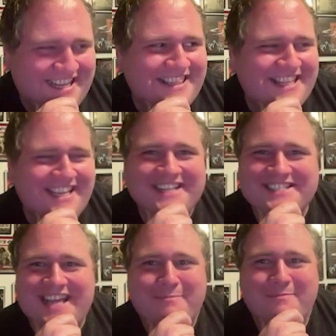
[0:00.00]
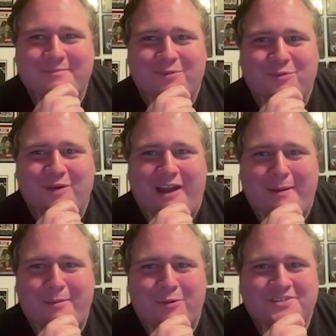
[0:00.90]
sad thing is that I
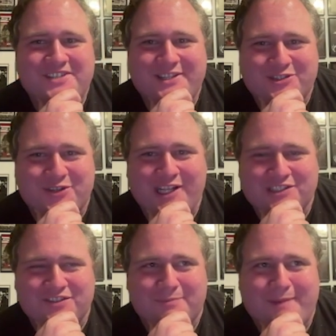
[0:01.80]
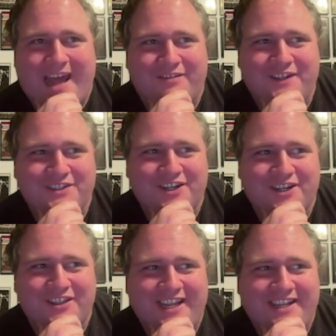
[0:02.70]
remember seeing the trailers for Battlefield Earth,
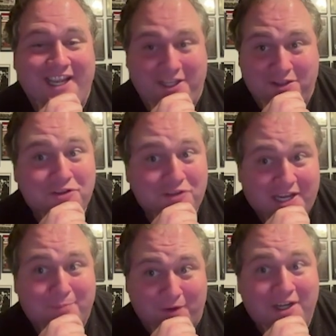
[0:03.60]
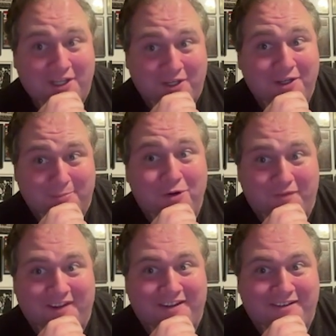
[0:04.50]
and it looked like a pretty good
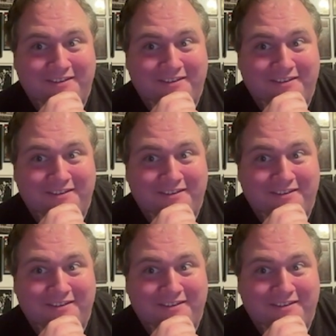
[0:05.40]
movie.